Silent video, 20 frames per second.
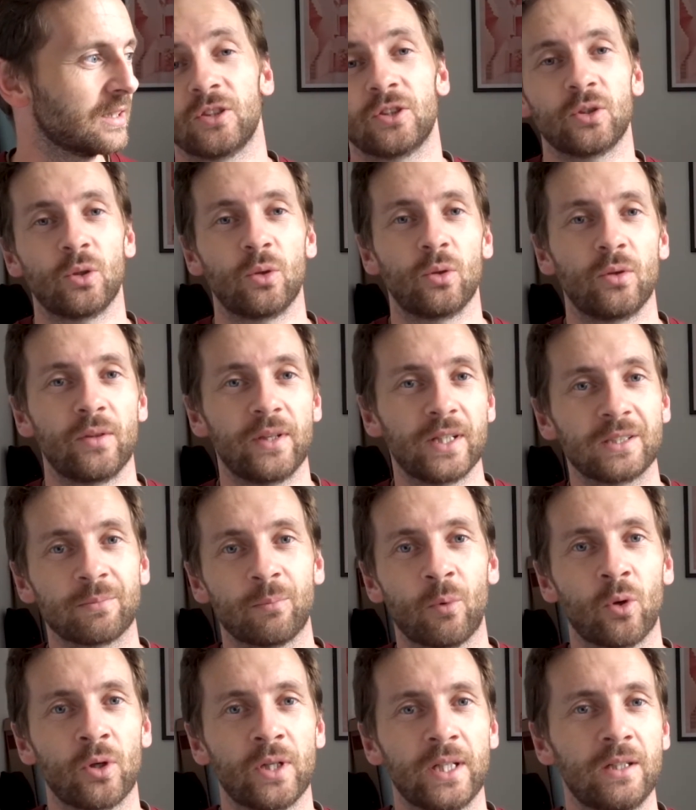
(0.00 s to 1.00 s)
So this
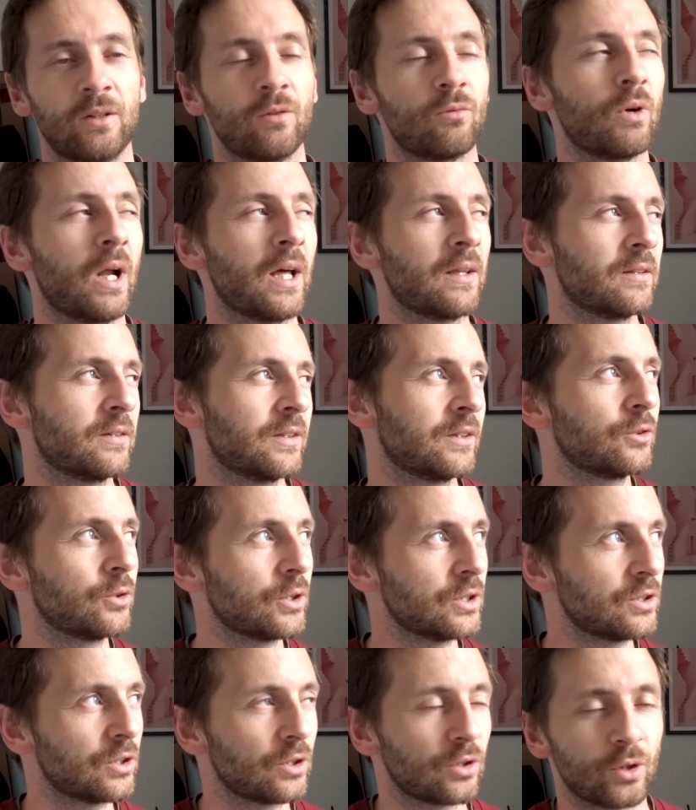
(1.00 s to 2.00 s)
morning, rather than
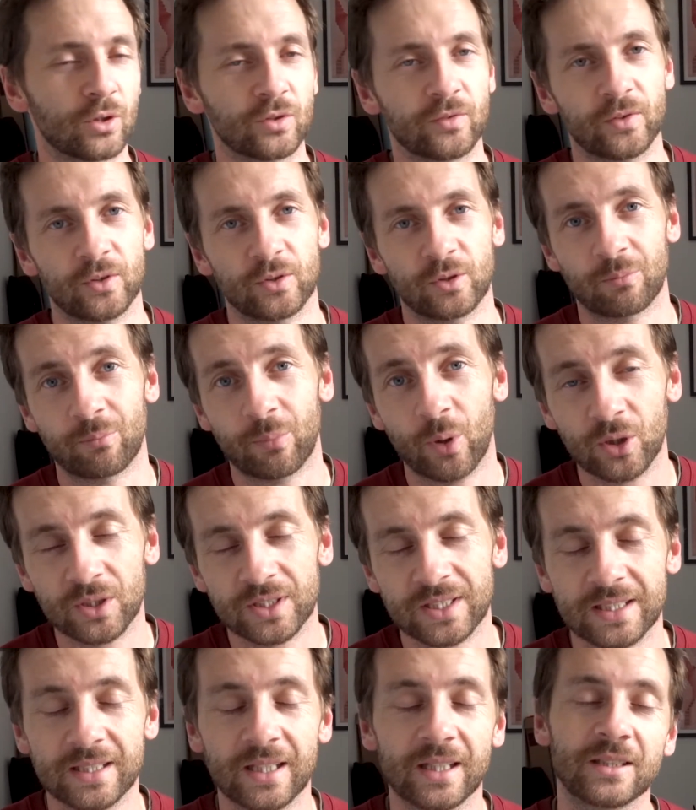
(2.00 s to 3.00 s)
going to CrossFit or doing
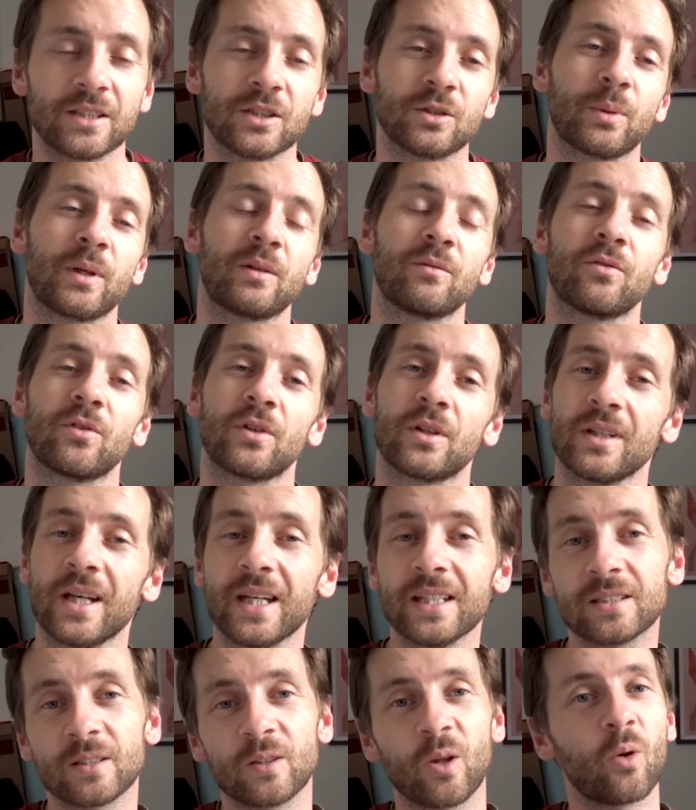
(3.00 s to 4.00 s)
boxing, I just went for a
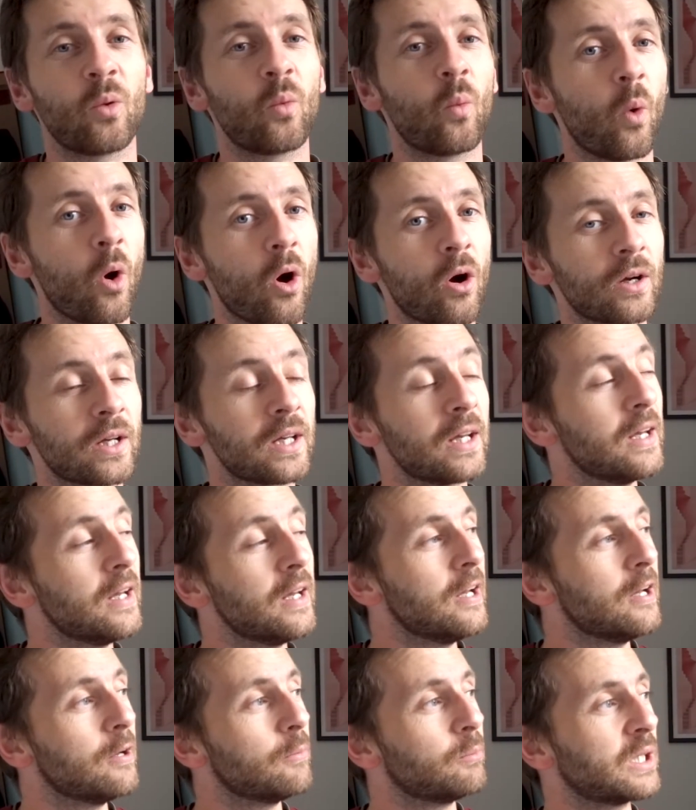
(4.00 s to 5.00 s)
nice long walk
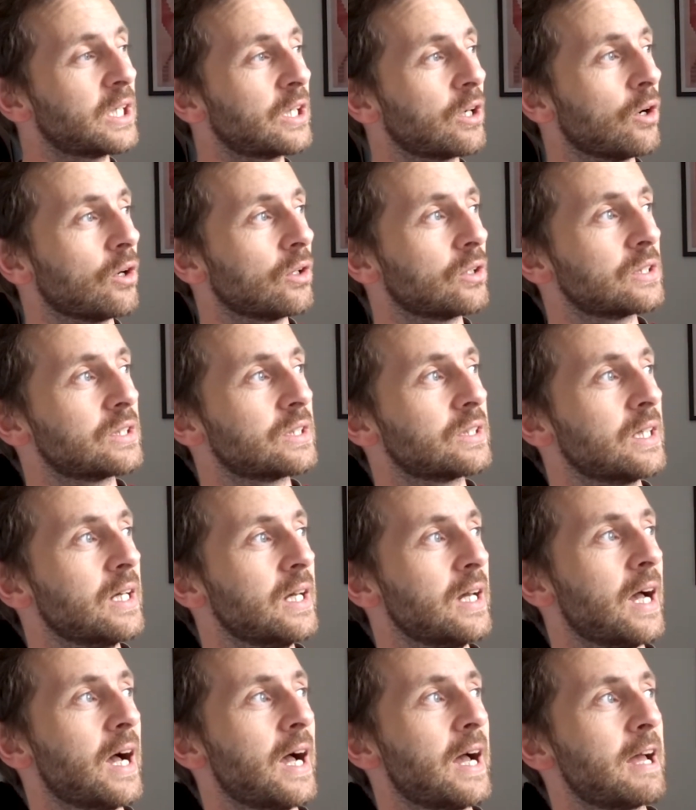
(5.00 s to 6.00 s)
because
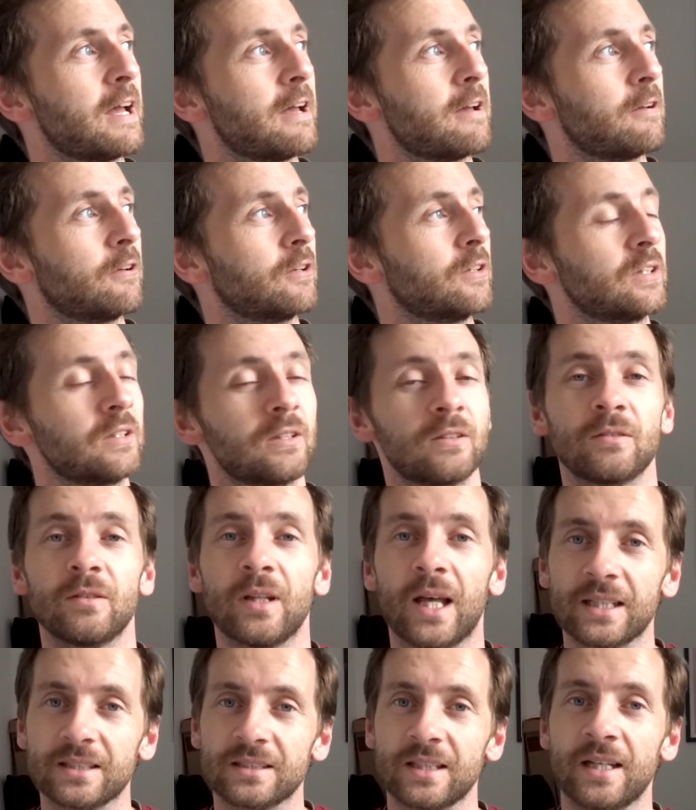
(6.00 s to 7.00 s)

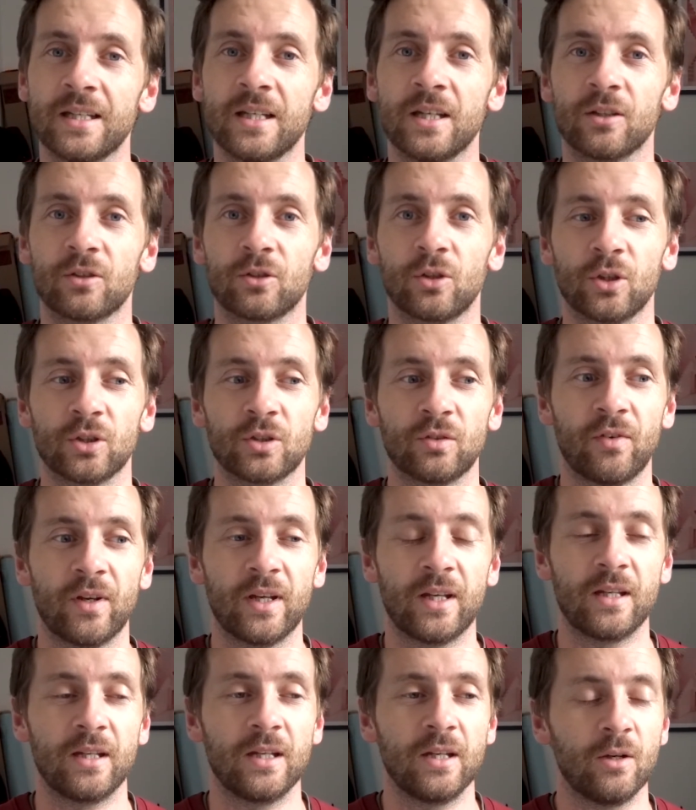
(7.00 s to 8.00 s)
last night at
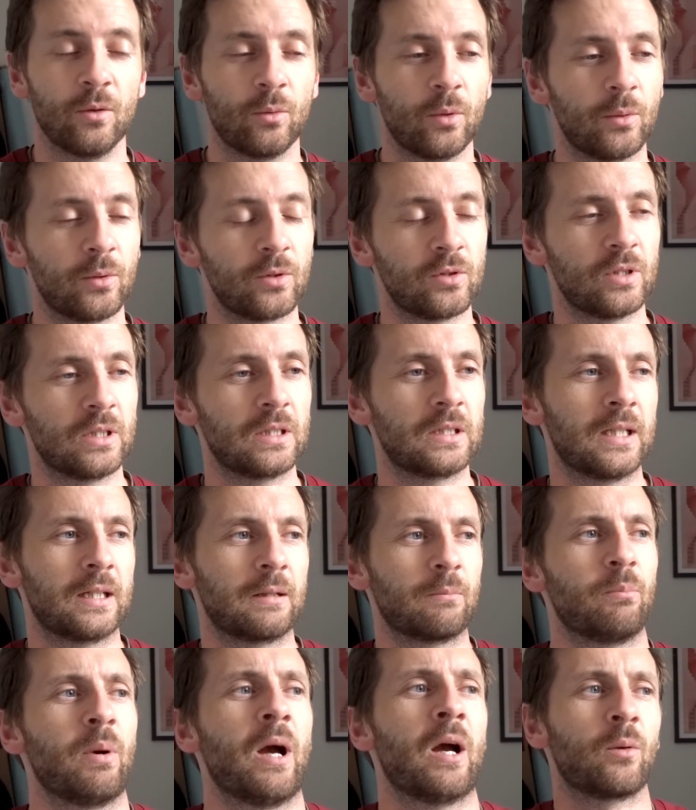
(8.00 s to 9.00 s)
CrossFit we were doing
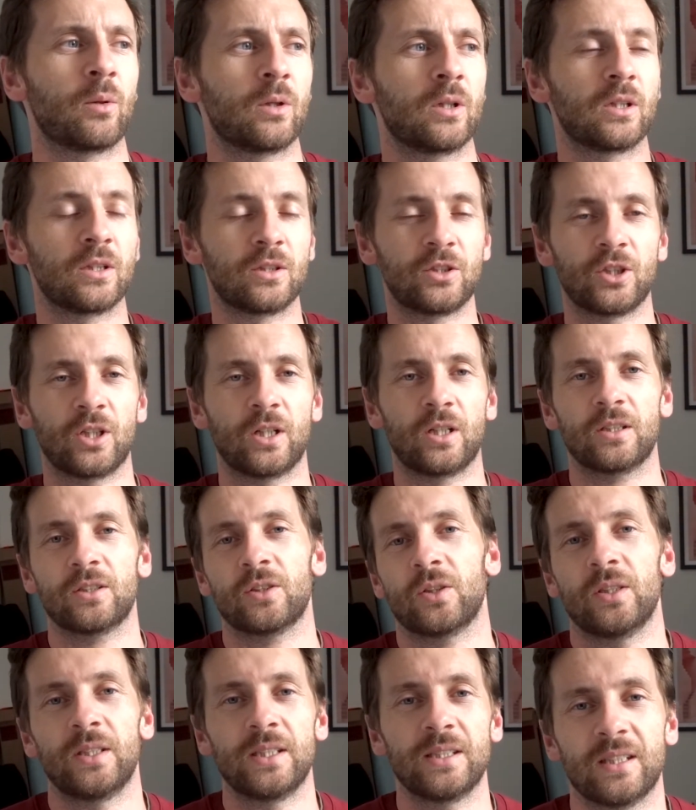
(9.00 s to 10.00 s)
like power jerks,
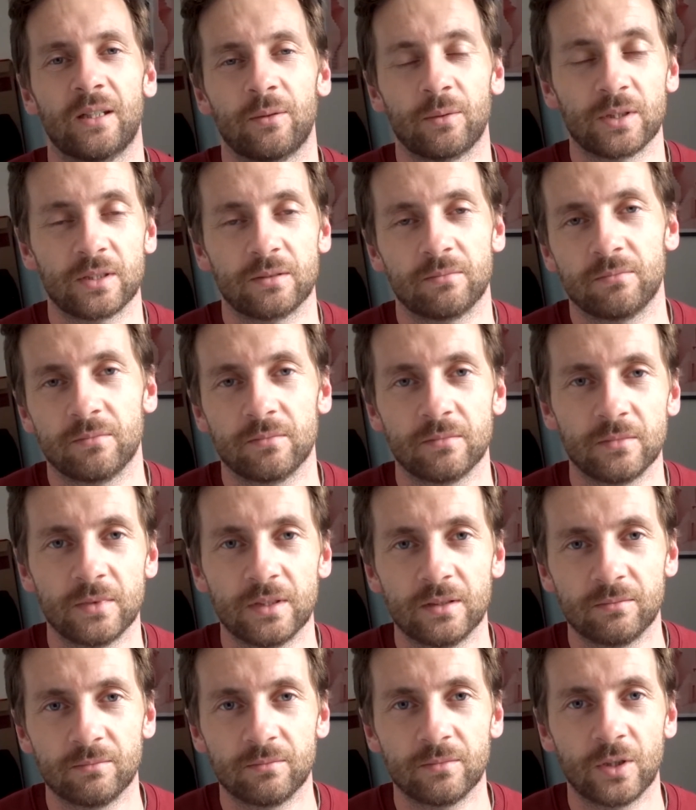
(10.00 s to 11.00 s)
or at least I was
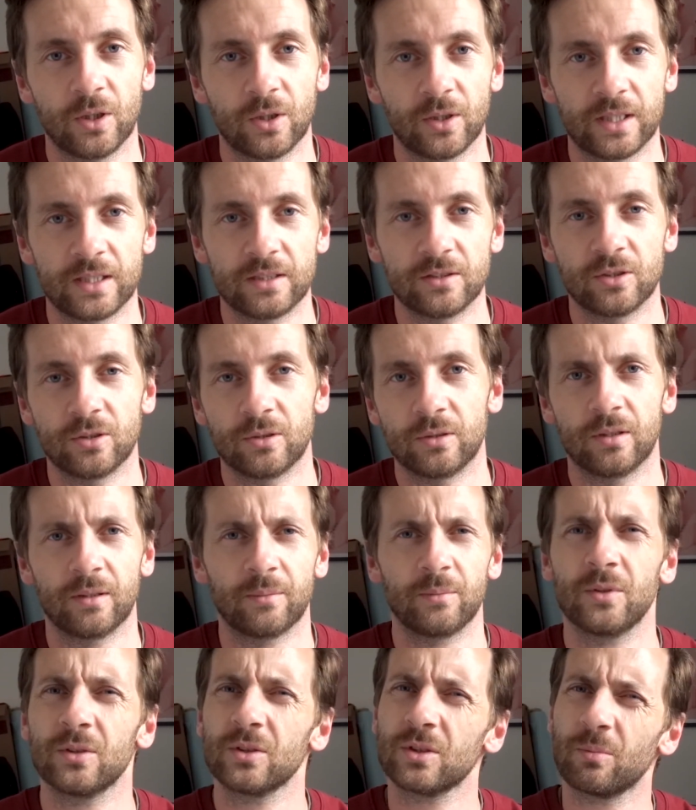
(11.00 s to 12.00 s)
learning to,
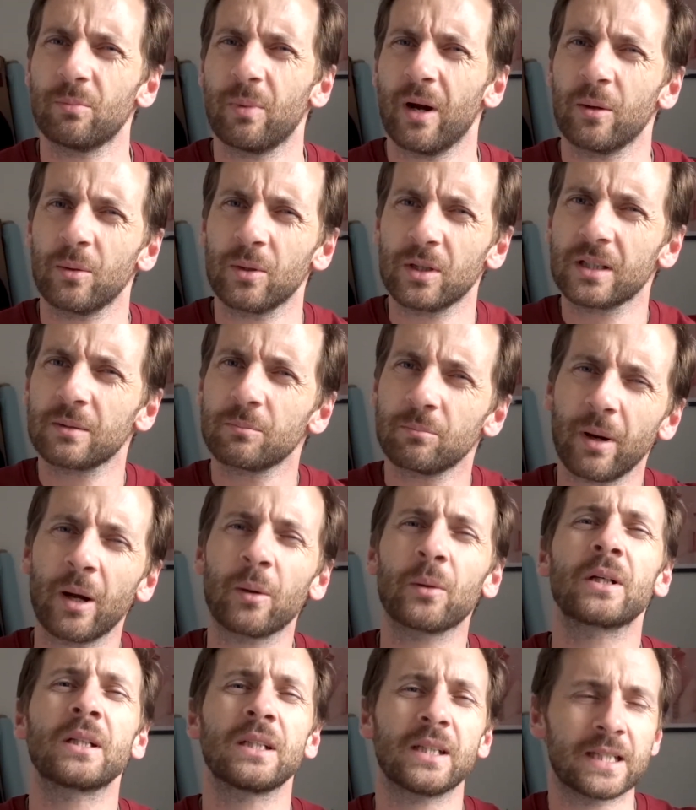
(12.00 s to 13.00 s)
I'm not sure,
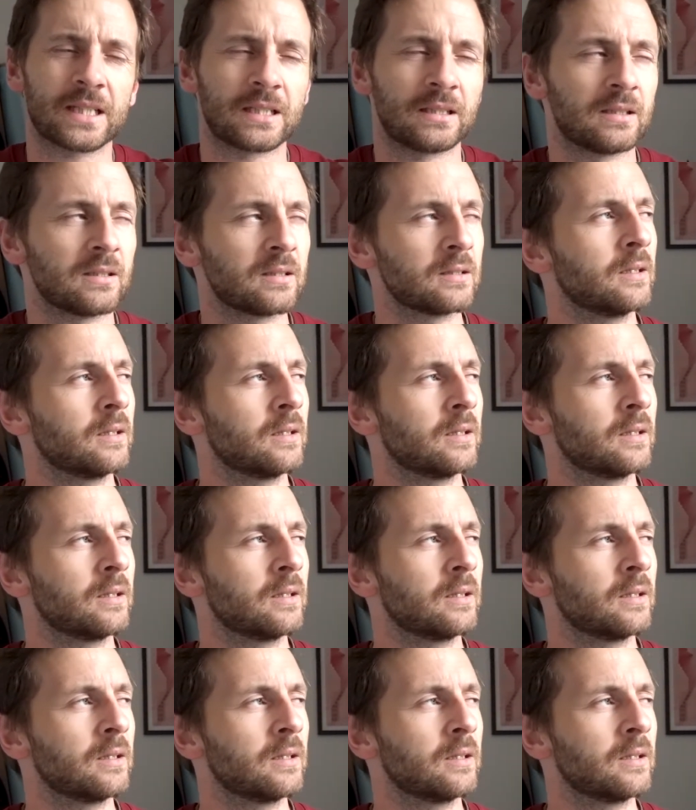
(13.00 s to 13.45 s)
power cleans.